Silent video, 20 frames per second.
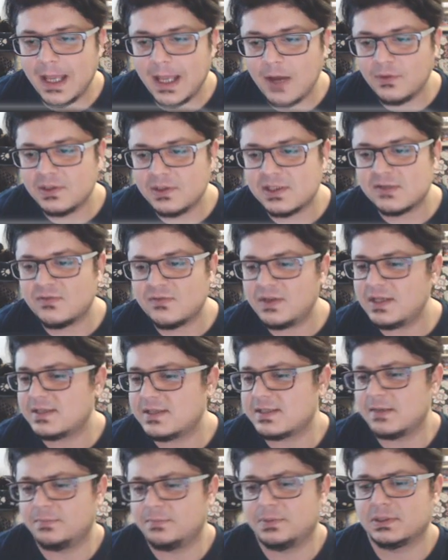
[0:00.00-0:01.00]
Now this is
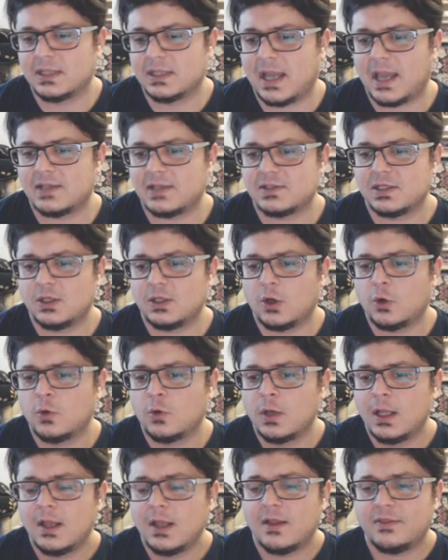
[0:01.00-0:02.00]
very simple, guys. You
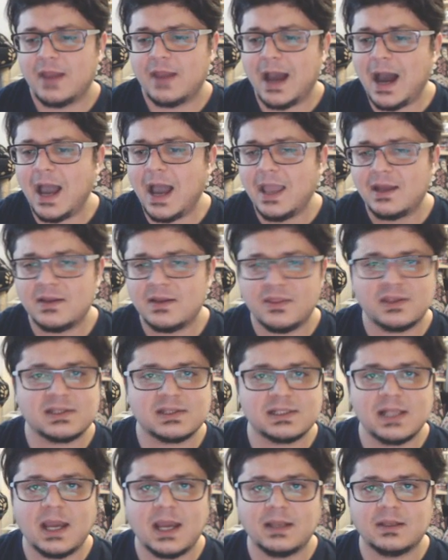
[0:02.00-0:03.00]
know, the higher
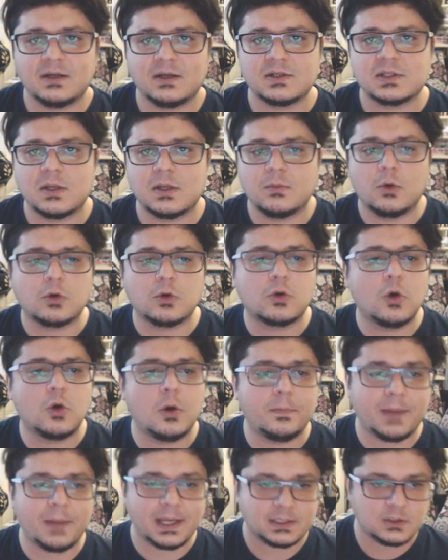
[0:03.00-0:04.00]
the sliders, the more
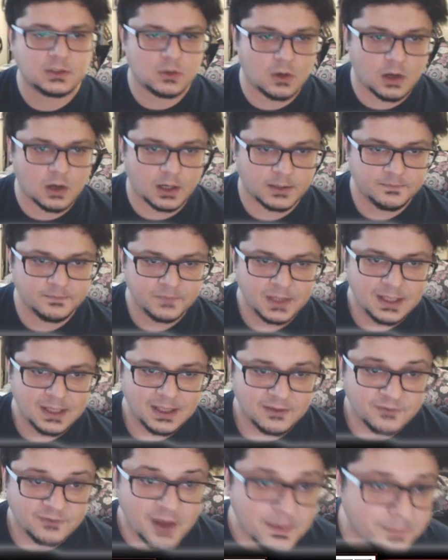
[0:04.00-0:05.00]
compact you are.
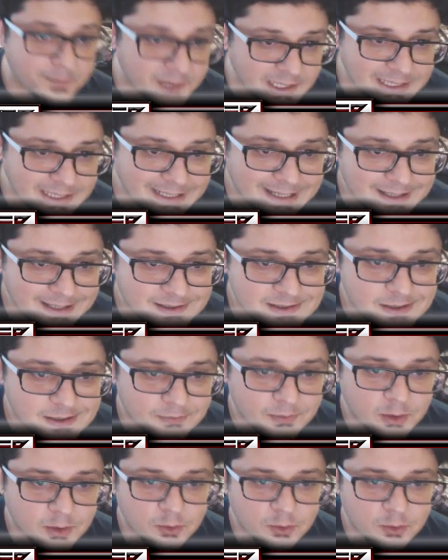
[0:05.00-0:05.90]
If I'm playing against